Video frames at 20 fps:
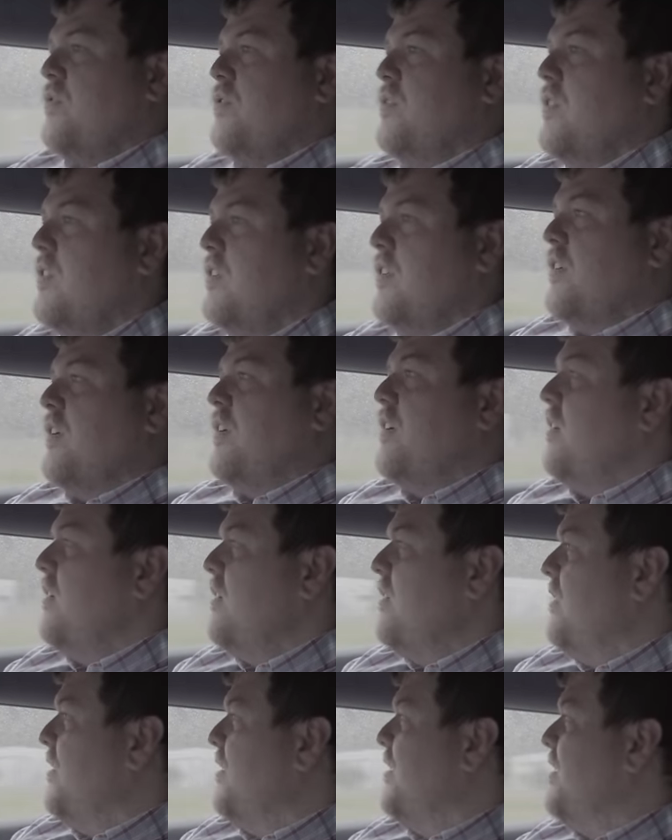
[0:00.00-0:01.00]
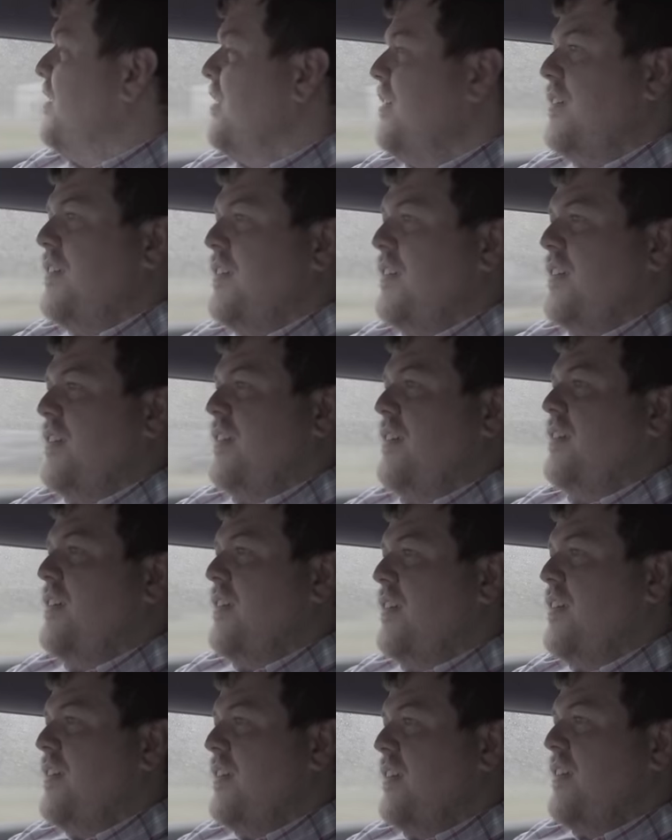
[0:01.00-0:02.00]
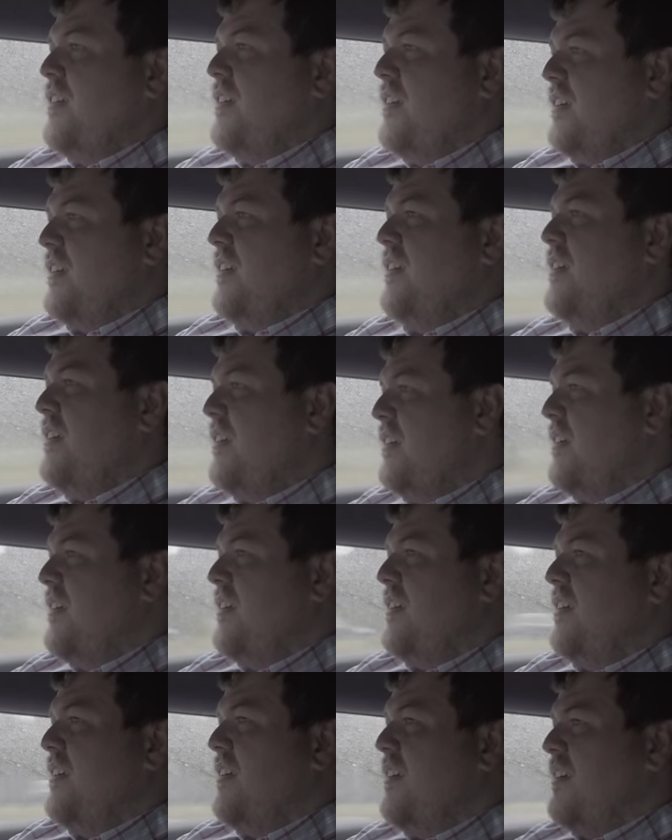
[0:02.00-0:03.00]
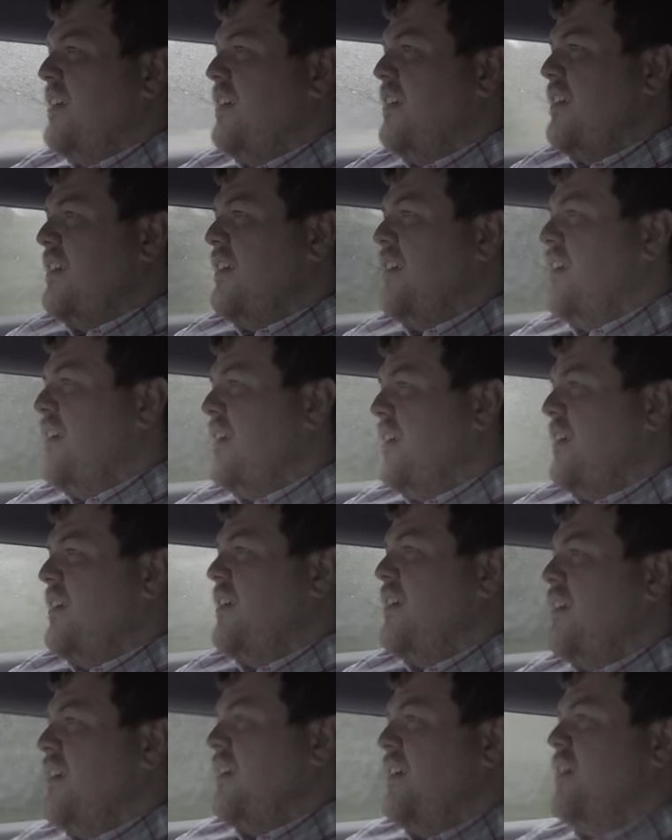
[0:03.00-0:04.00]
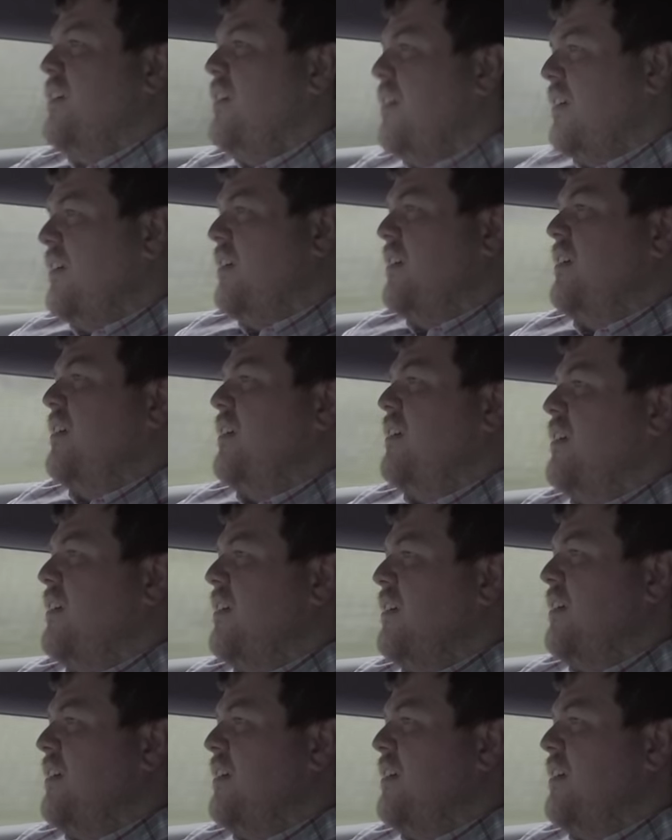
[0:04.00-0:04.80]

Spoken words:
[no speech]